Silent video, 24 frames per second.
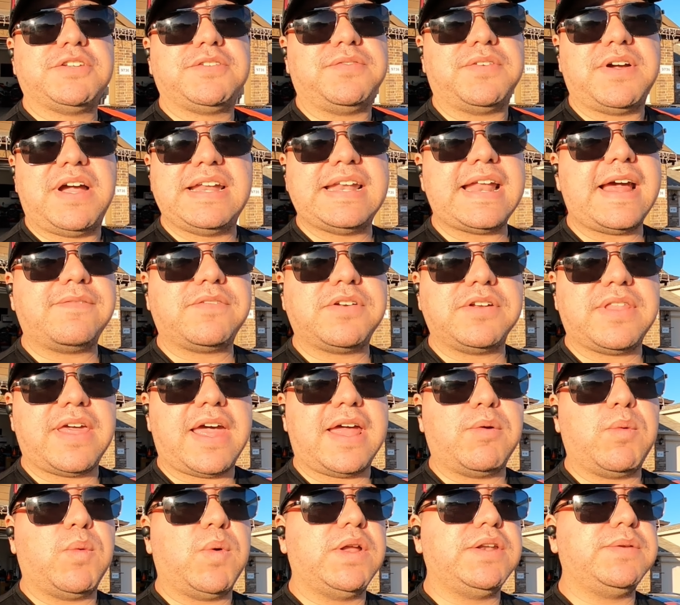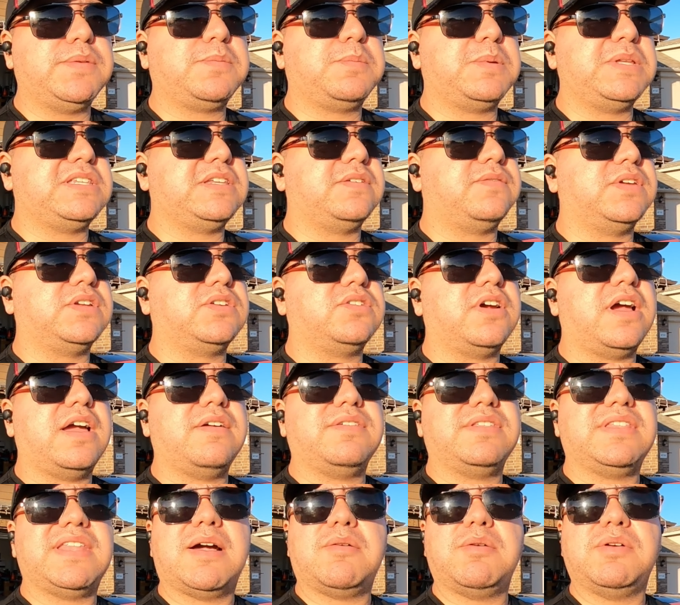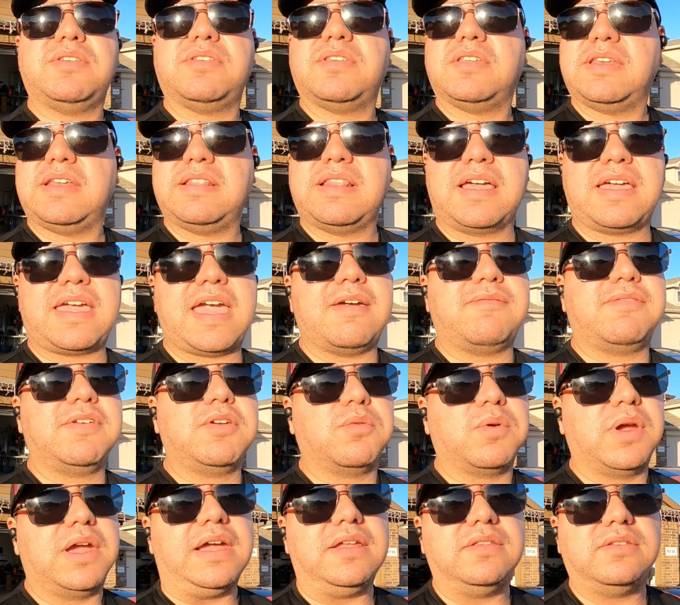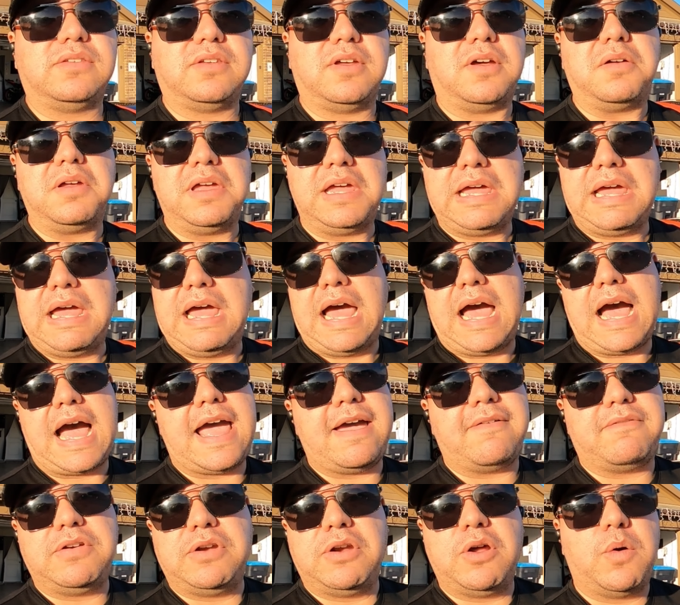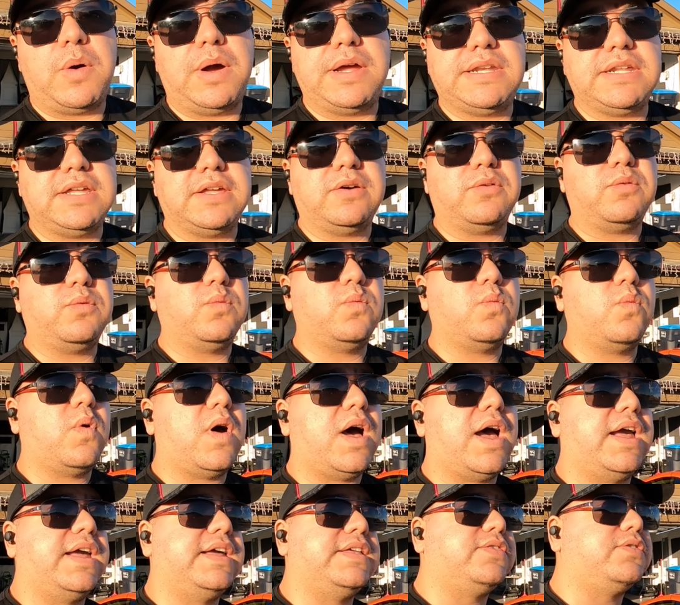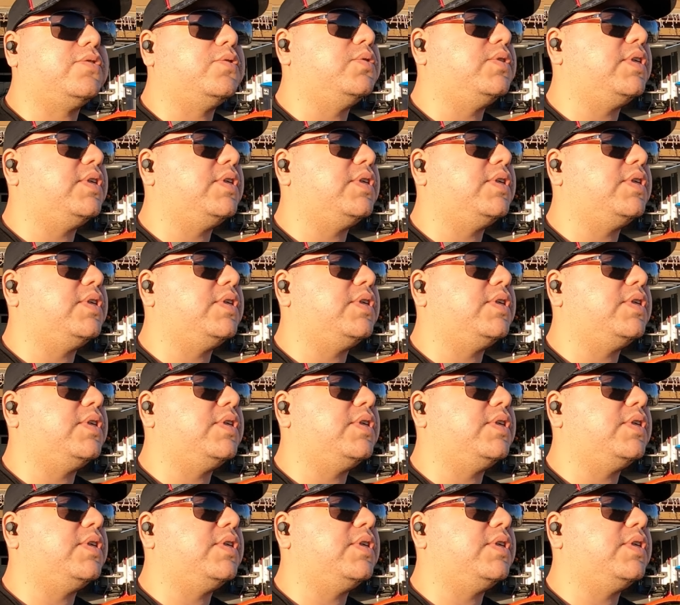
fine after that one specific drive, and that was in like heavy rain, so I have no idea why it threw